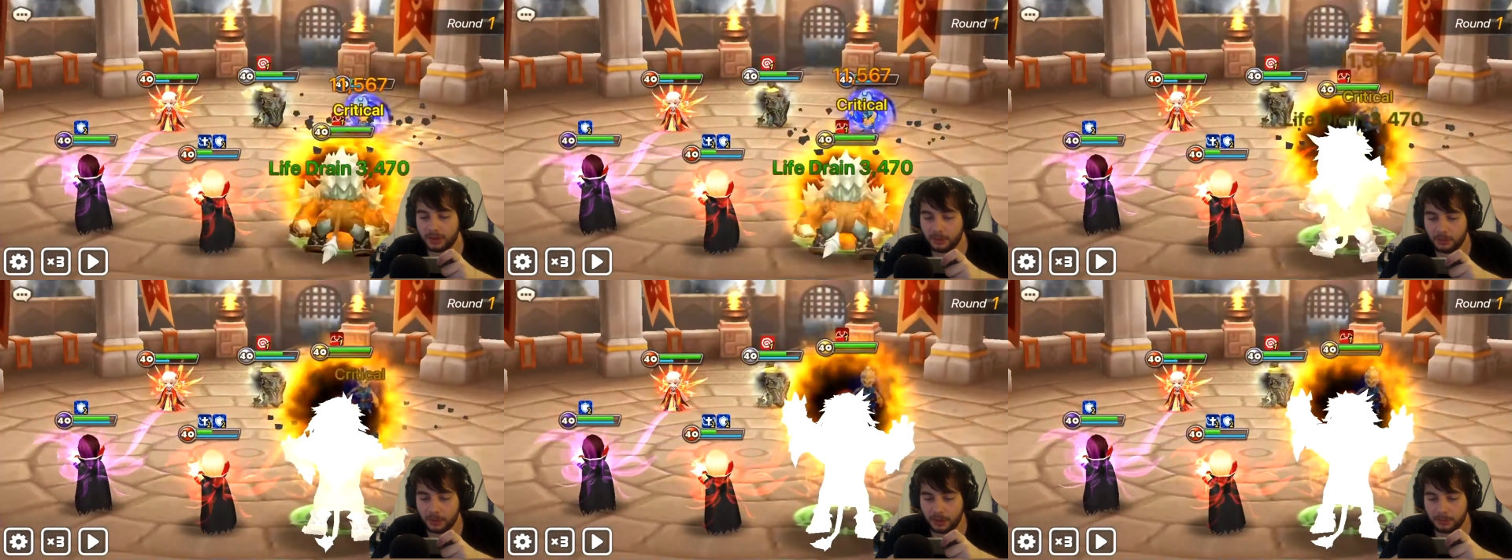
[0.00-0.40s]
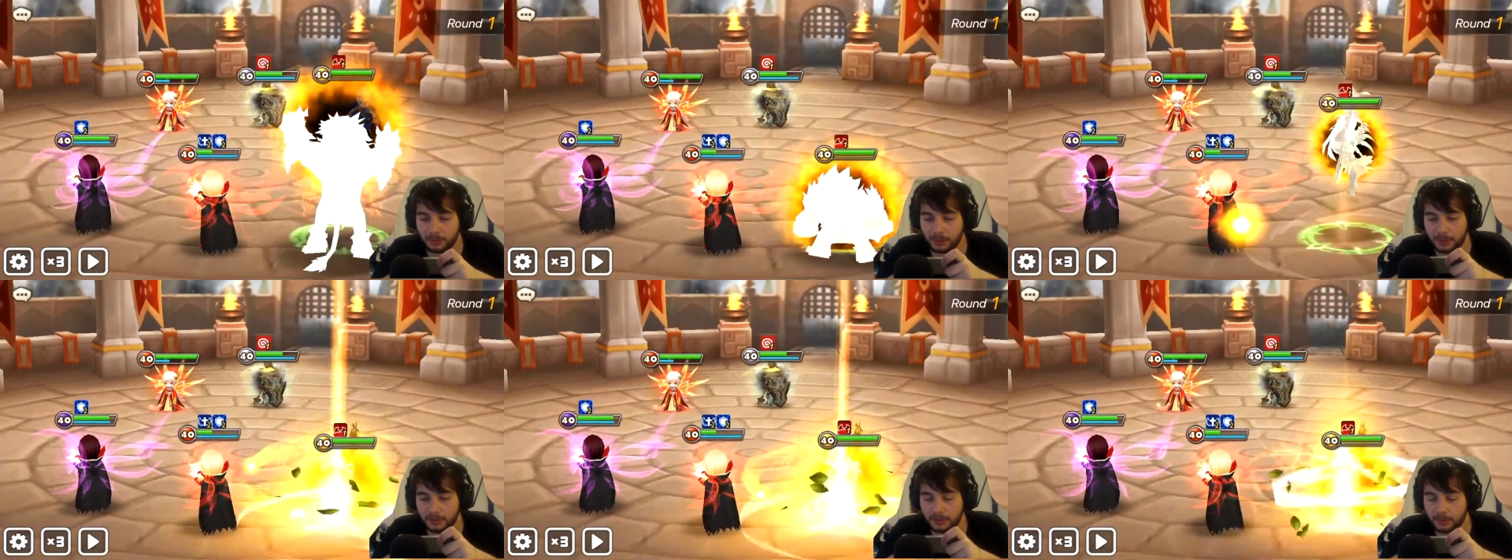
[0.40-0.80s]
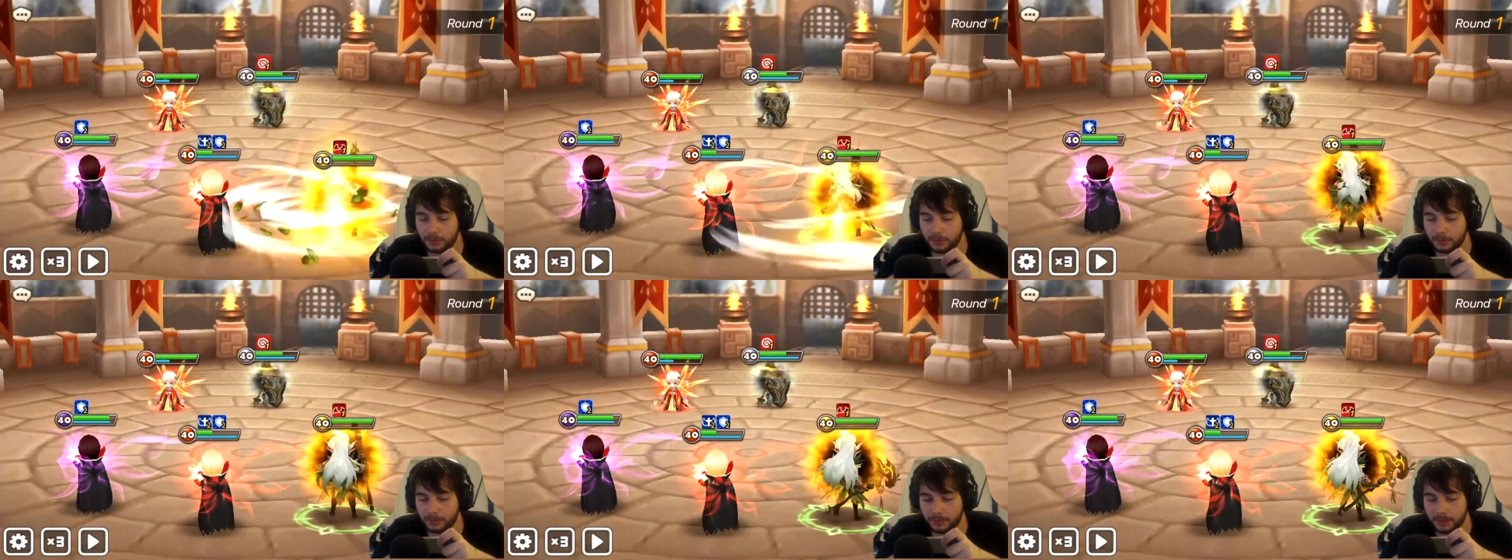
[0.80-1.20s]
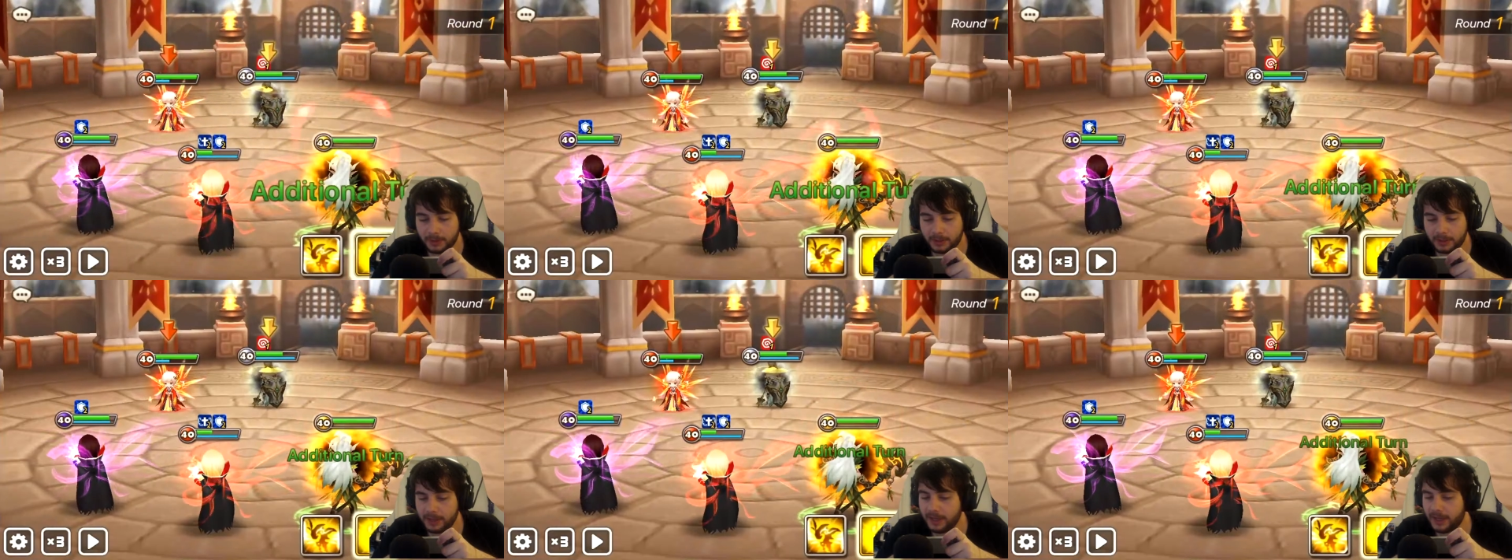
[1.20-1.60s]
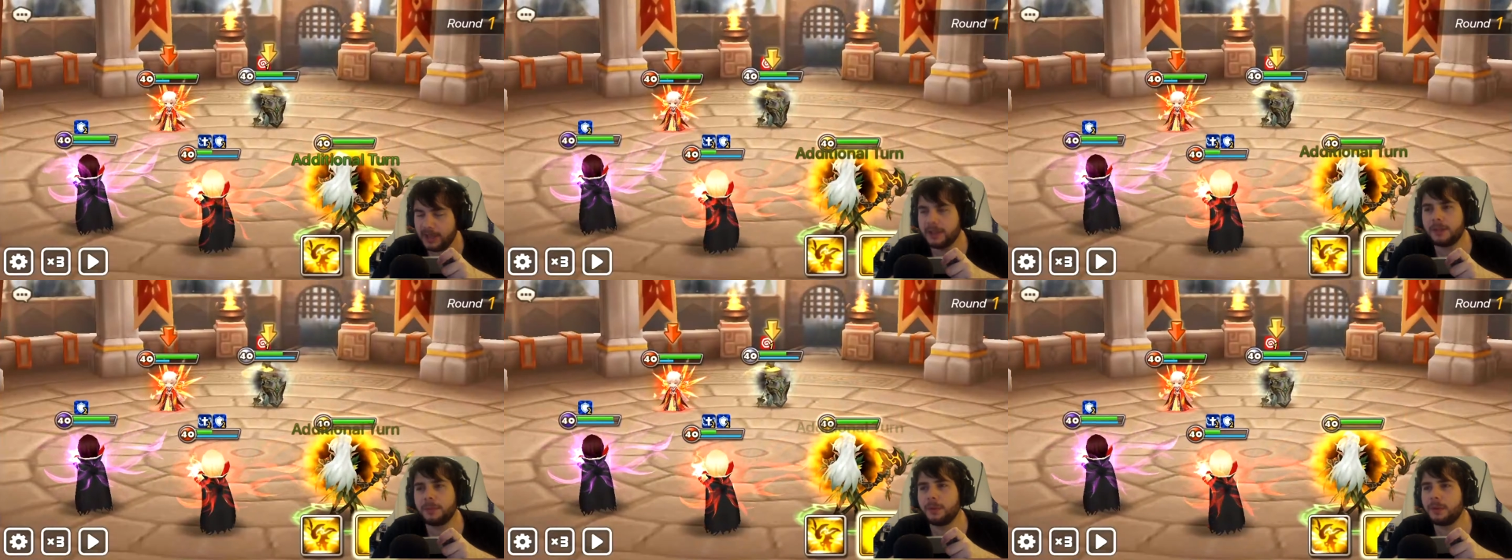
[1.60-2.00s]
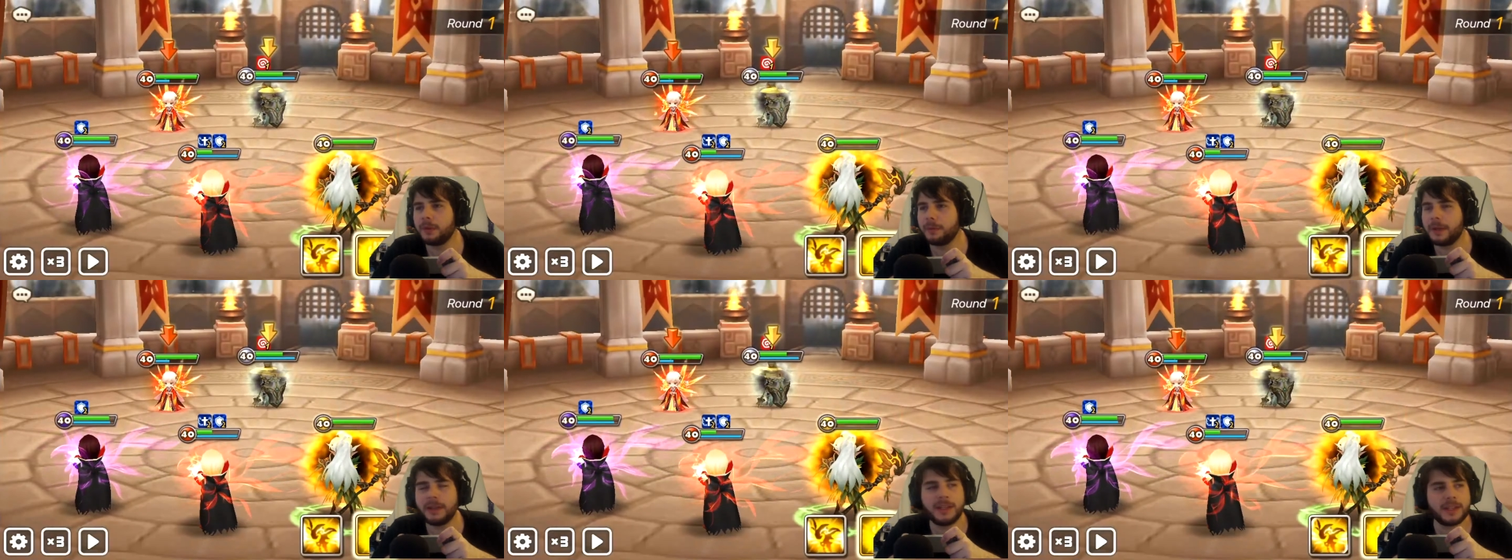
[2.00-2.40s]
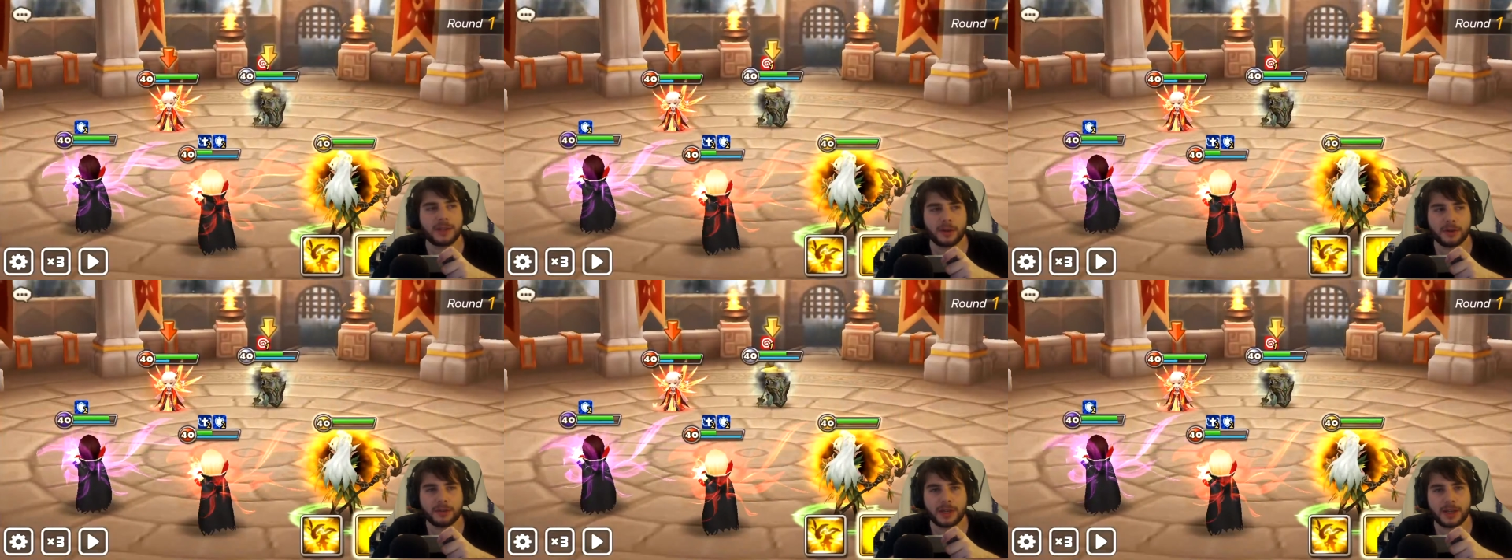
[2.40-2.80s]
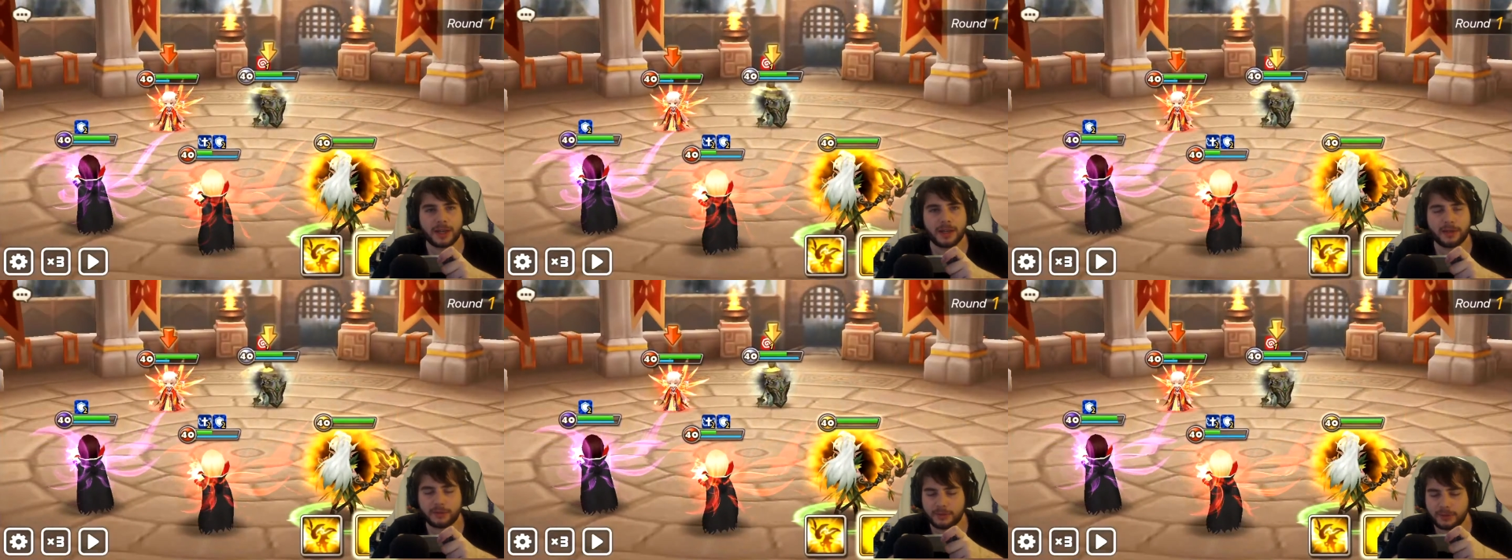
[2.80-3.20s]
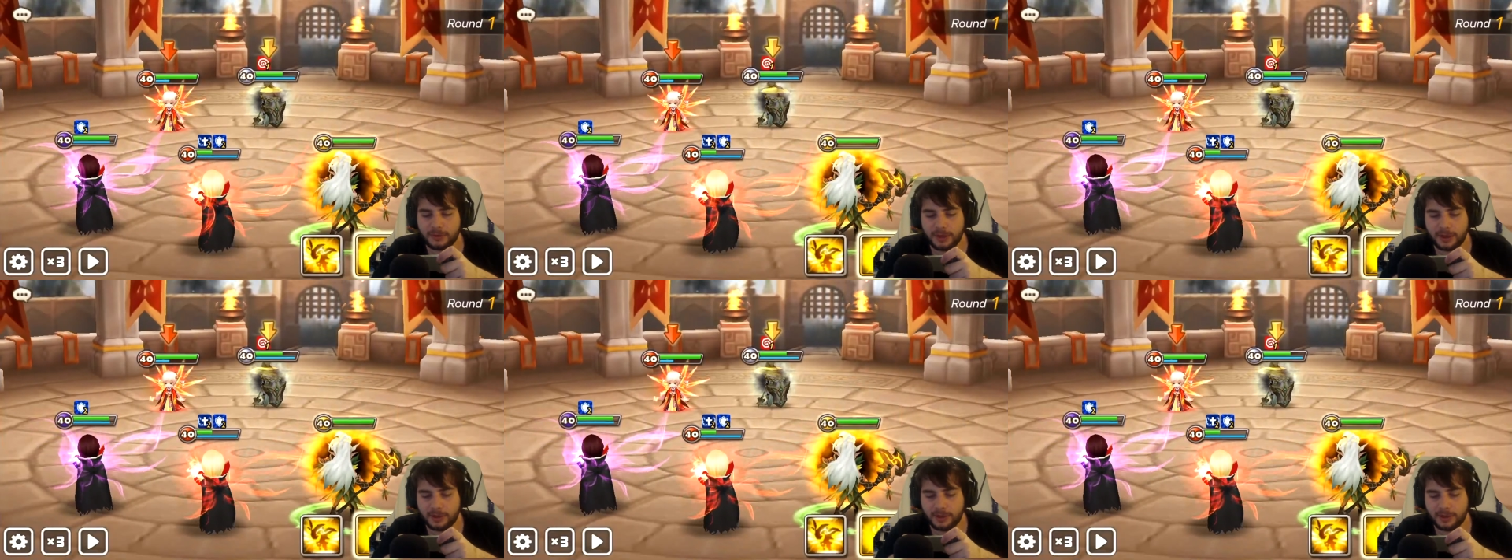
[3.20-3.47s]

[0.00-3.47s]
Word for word: Okay, wild blow on the water monkey, and the water monkey goes down.